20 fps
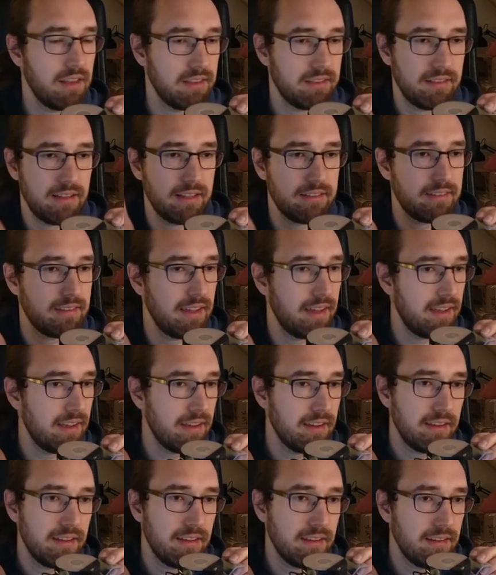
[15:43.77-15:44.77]
let's say
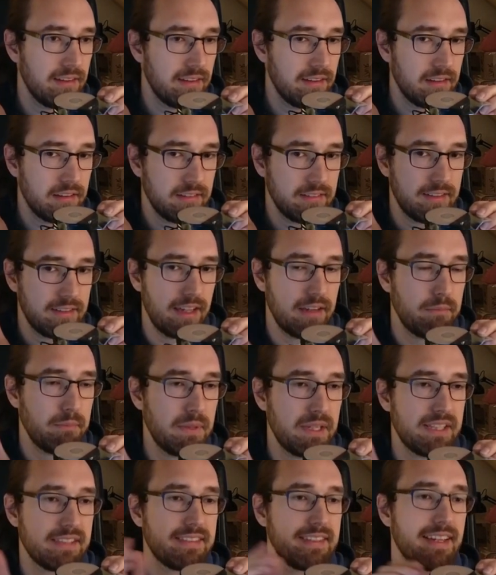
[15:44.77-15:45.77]
10
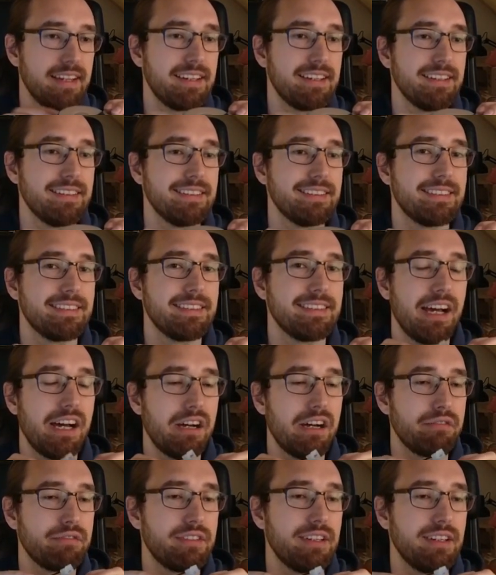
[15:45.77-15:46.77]
milliseconds
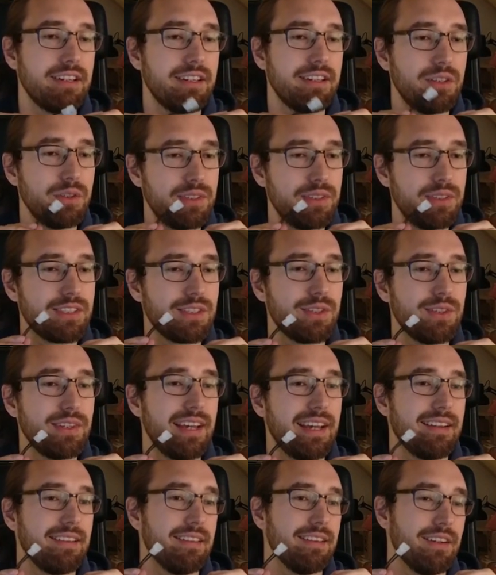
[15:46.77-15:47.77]
after you
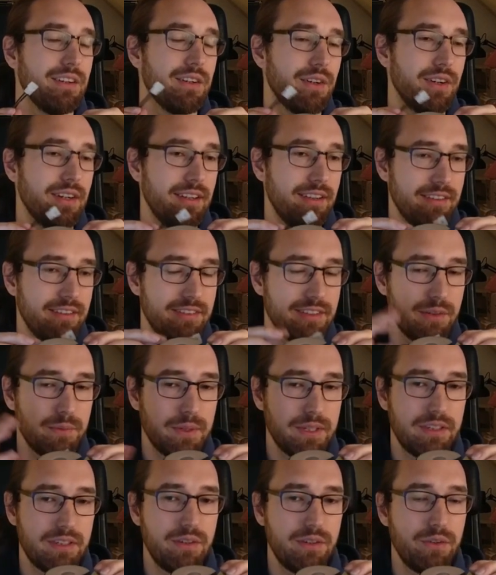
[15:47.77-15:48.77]
disconnect the coil. So
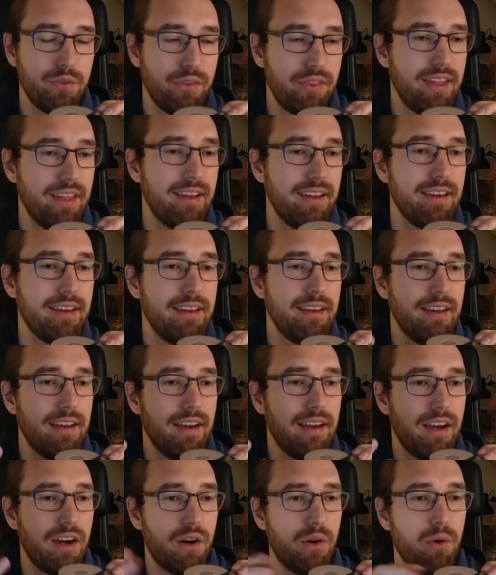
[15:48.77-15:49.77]
what do you think?
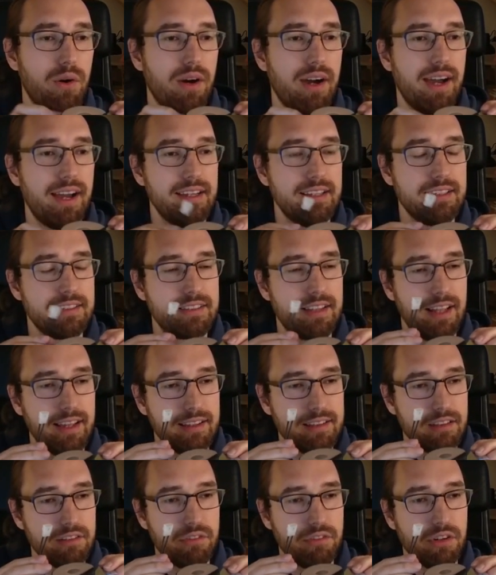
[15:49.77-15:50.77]
How high is like
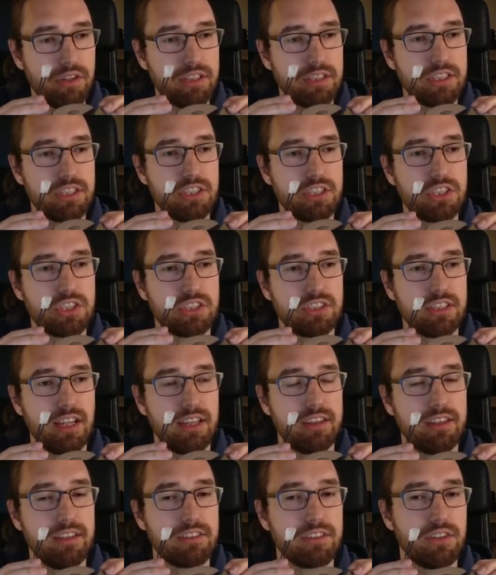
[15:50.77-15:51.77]
the voltage at
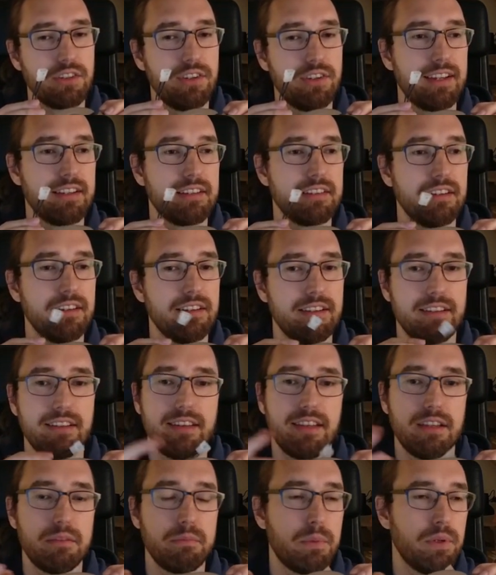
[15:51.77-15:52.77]
this connector at
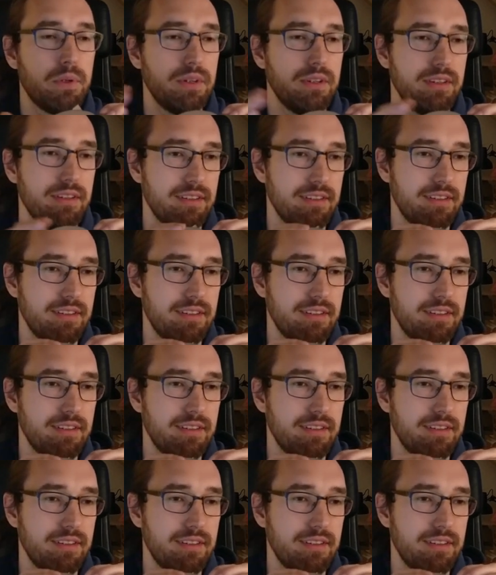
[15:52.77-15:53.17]
that point?